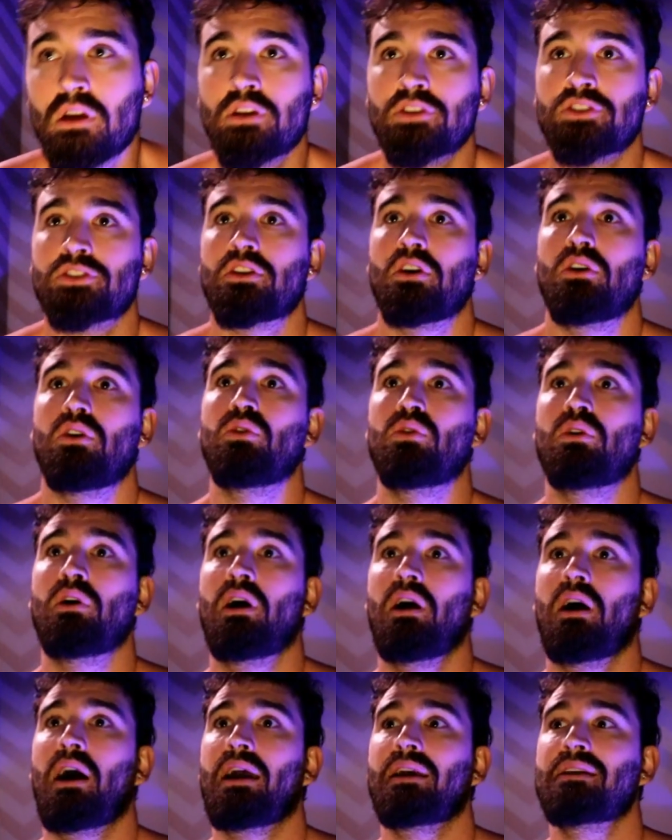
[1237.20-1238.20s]

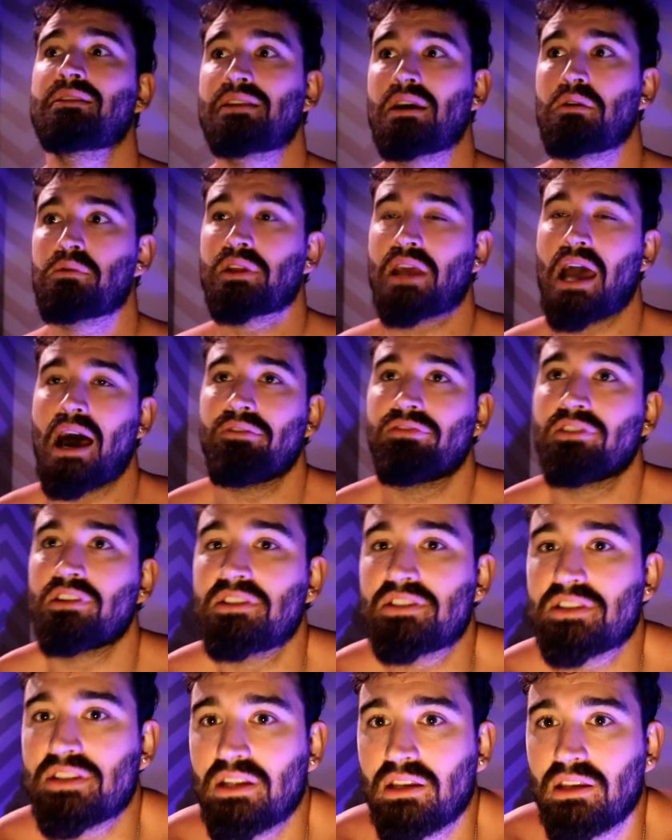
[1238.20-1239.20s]
So I can say with
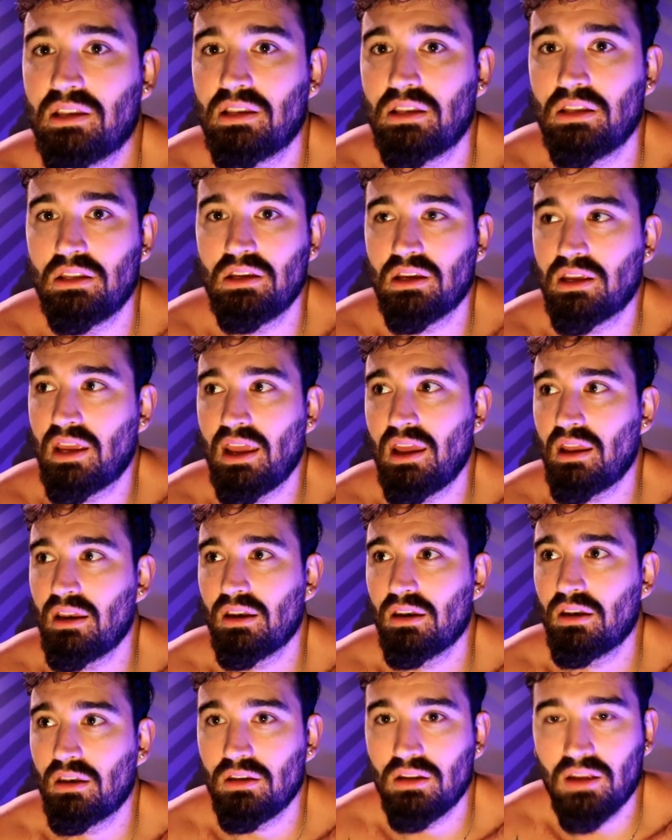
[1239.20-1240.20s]
confidence that you can't
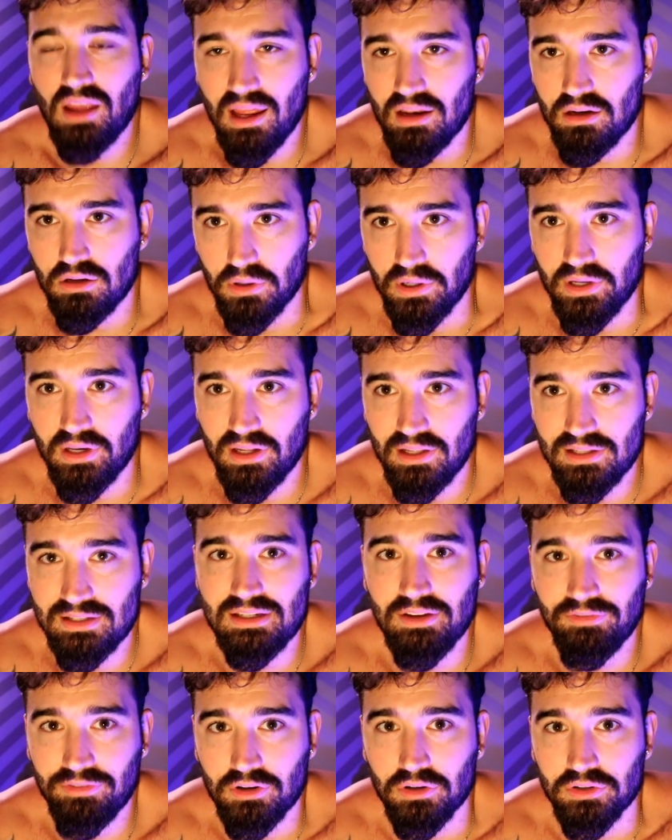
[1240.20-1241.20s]
you can't do it. It's
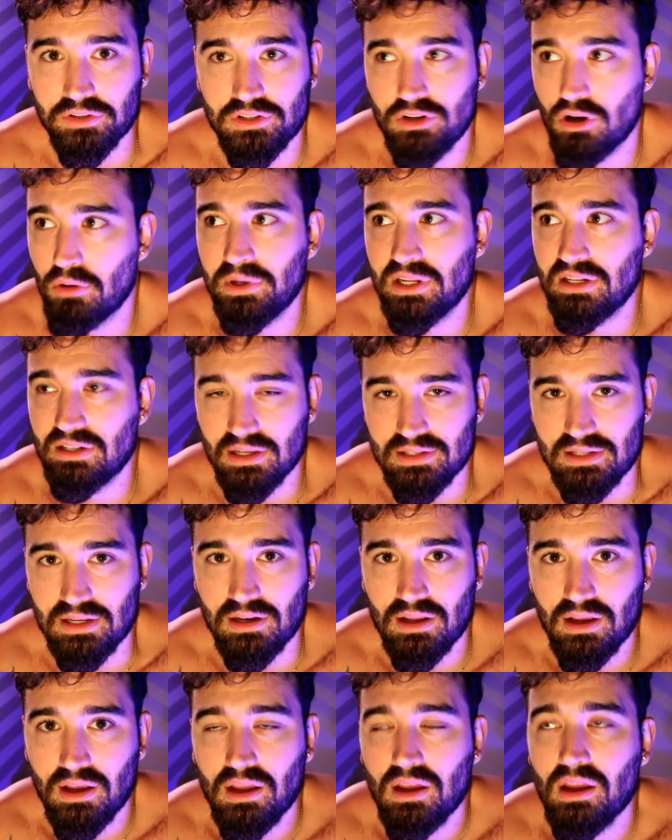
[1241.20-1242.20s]
difficult. Nobody does it.